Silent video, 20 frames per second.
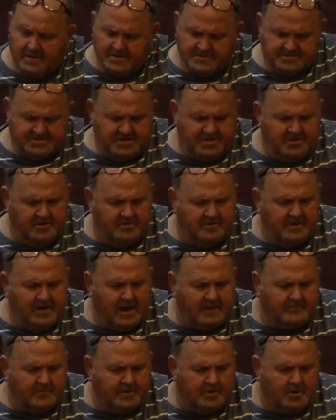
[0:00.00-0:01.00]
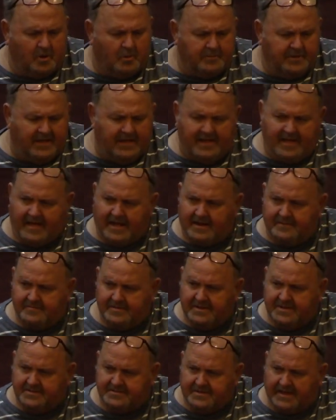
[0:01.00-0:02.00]
See, you're never gonna get out of
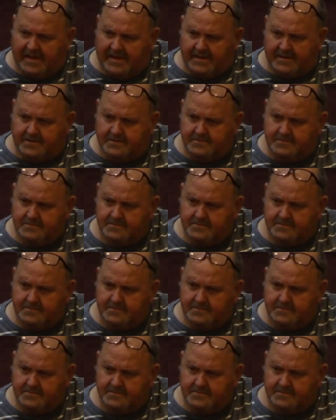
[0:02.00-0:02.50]
His hand.